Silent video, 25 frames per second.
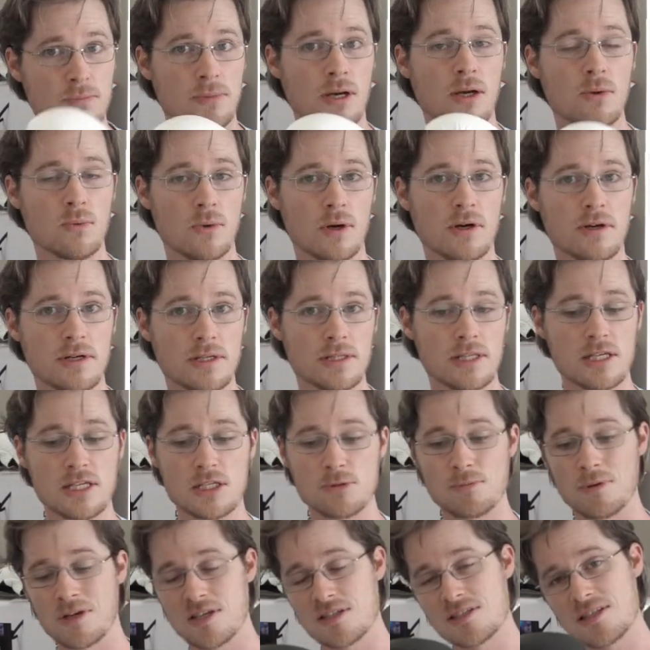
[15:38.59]
by wearing these
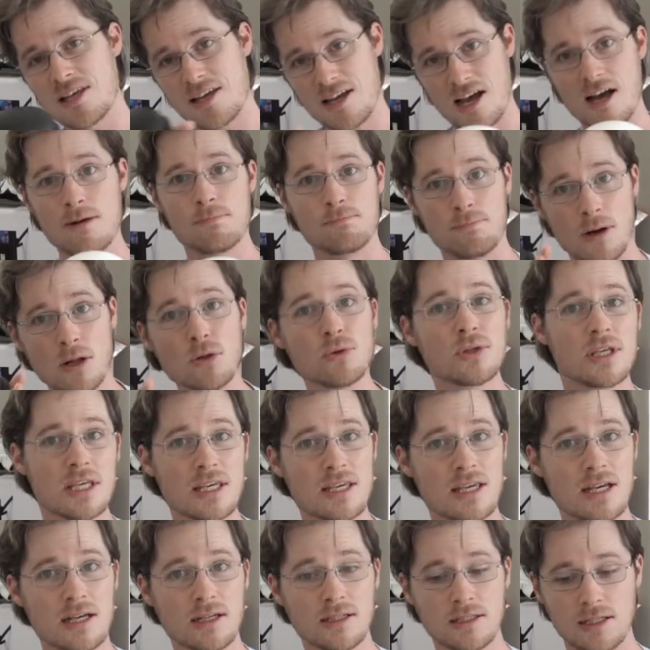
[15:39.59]
because they are
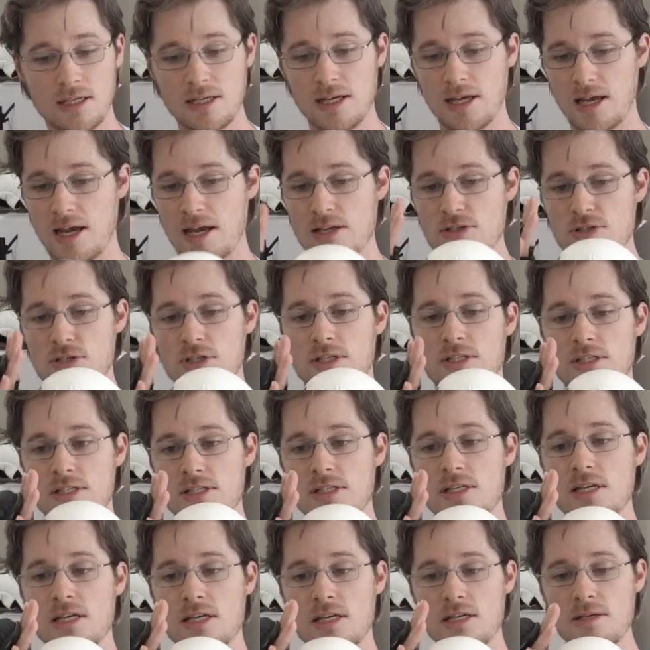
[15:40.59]
bulkier, as you can
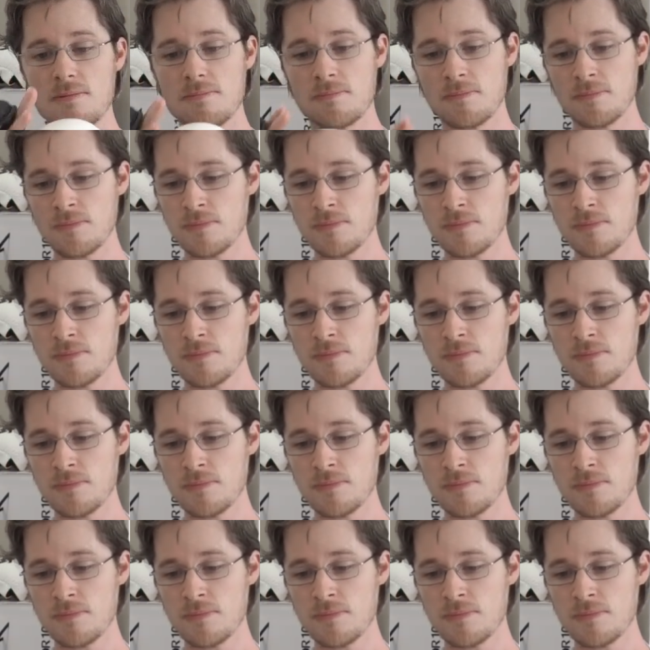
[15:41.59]
see.